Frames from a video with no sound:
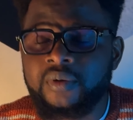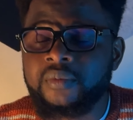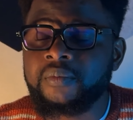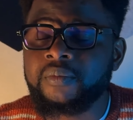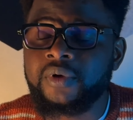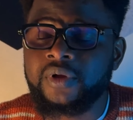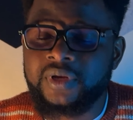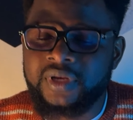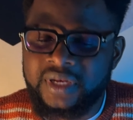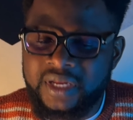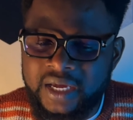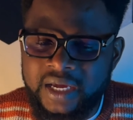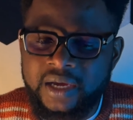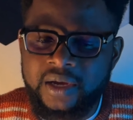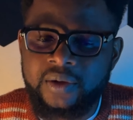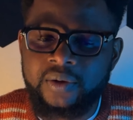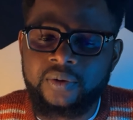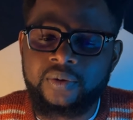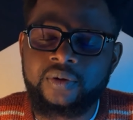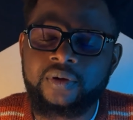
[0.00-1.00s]
But
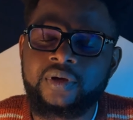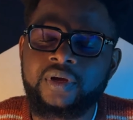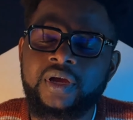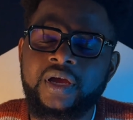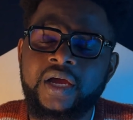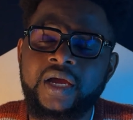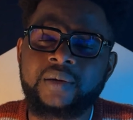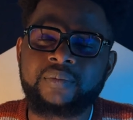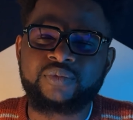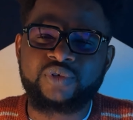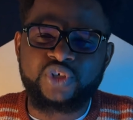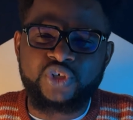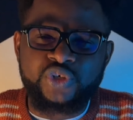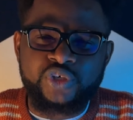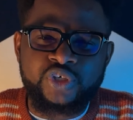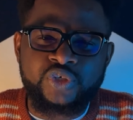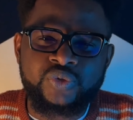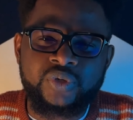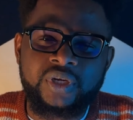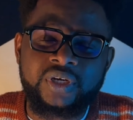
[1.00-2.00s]
now, I'm
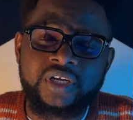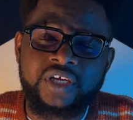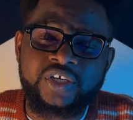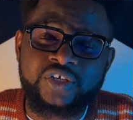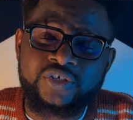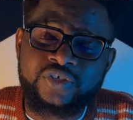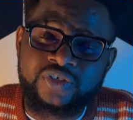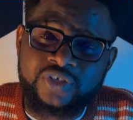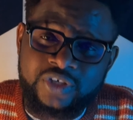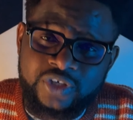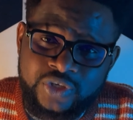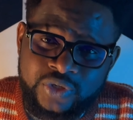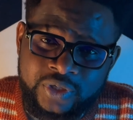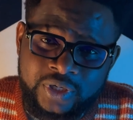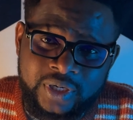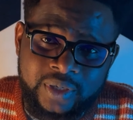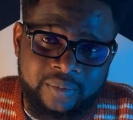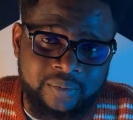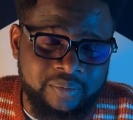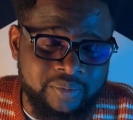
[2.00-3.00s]
thrilled to announce to you
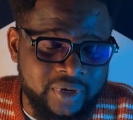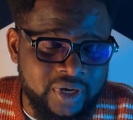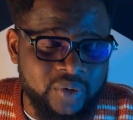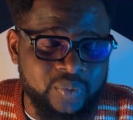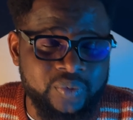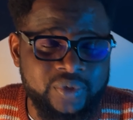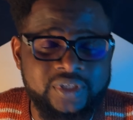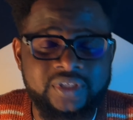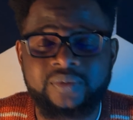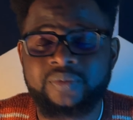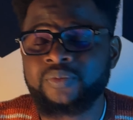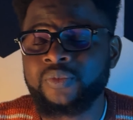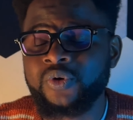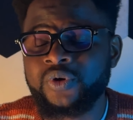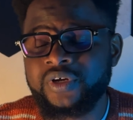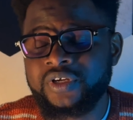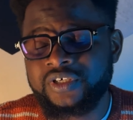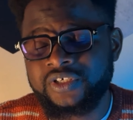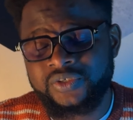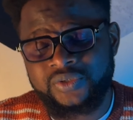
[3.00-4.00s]
that I'm back with more
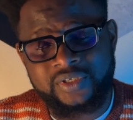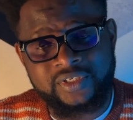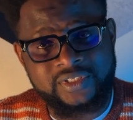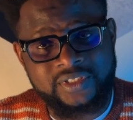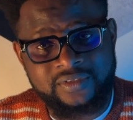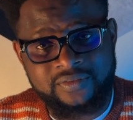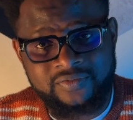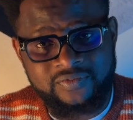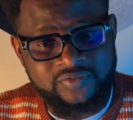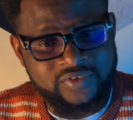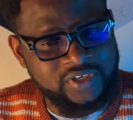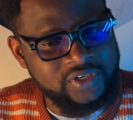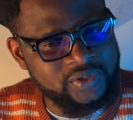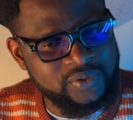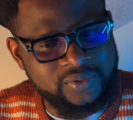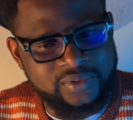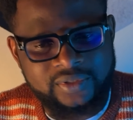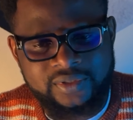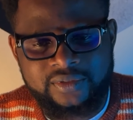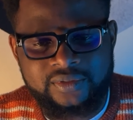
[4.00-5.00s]
interesting
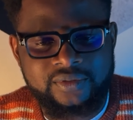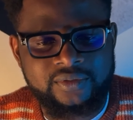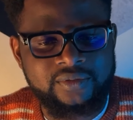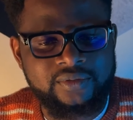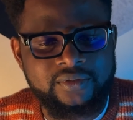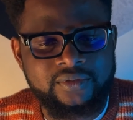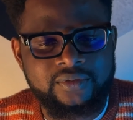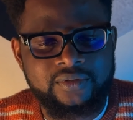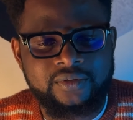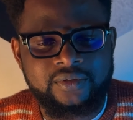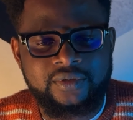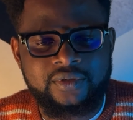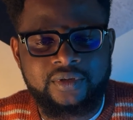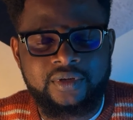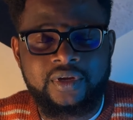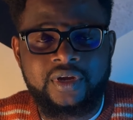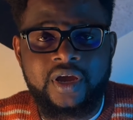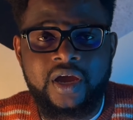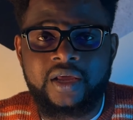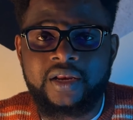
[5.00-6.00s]
videos.
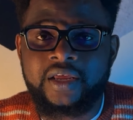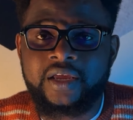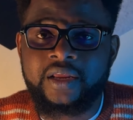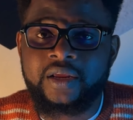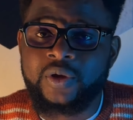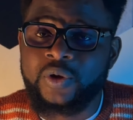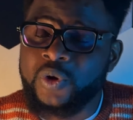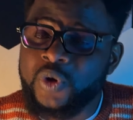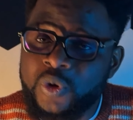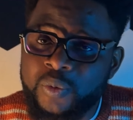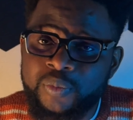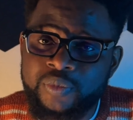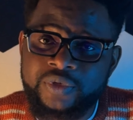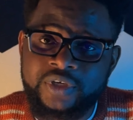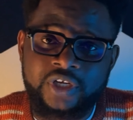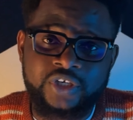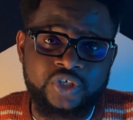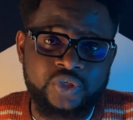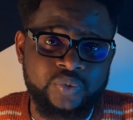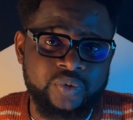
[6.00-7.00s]
And I hope
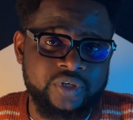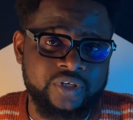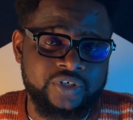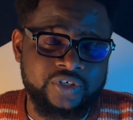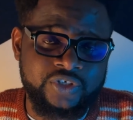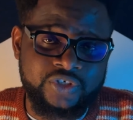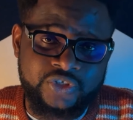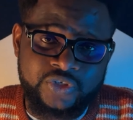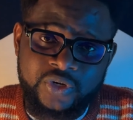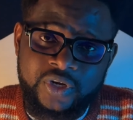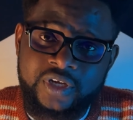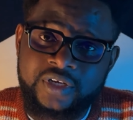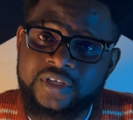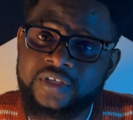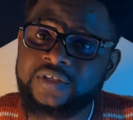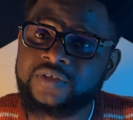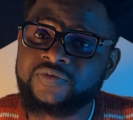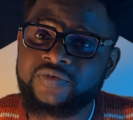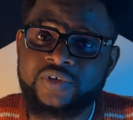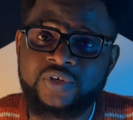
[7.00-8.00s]
that you will enjoy
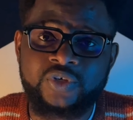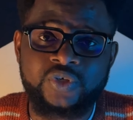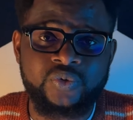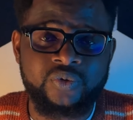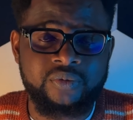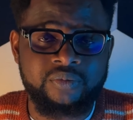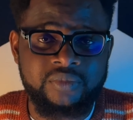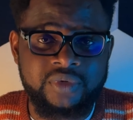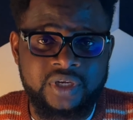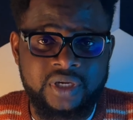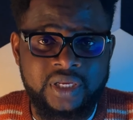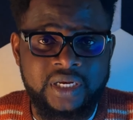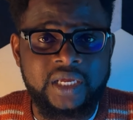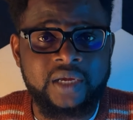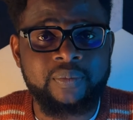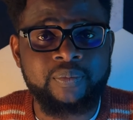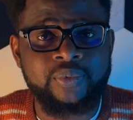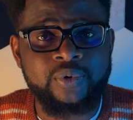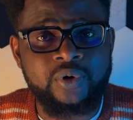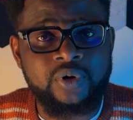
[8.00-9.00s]
these videos with me, and I
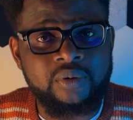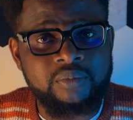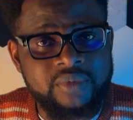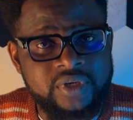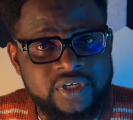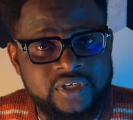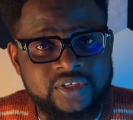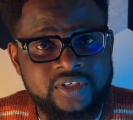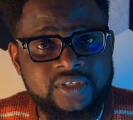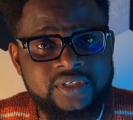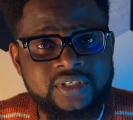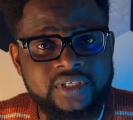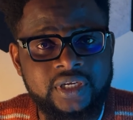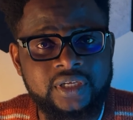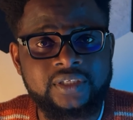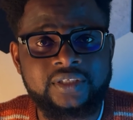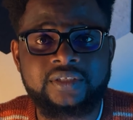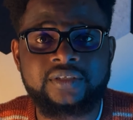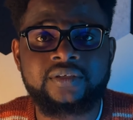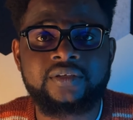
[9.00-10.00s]
promise
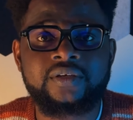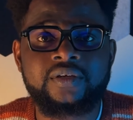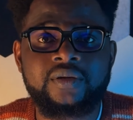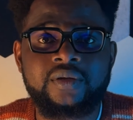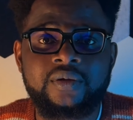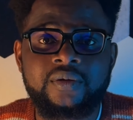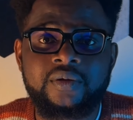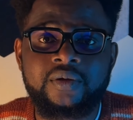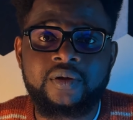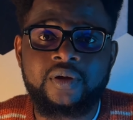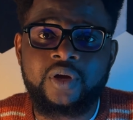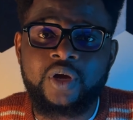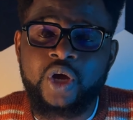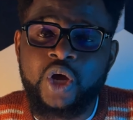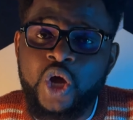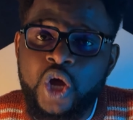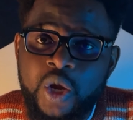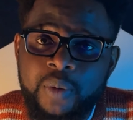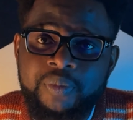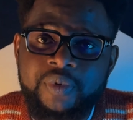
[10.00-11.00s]
that
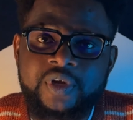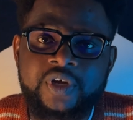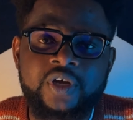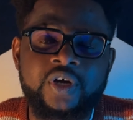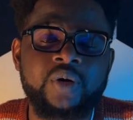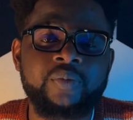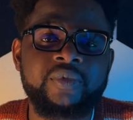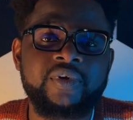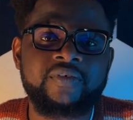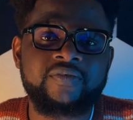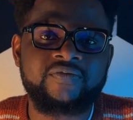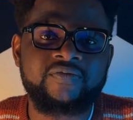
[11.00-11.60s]
upcoming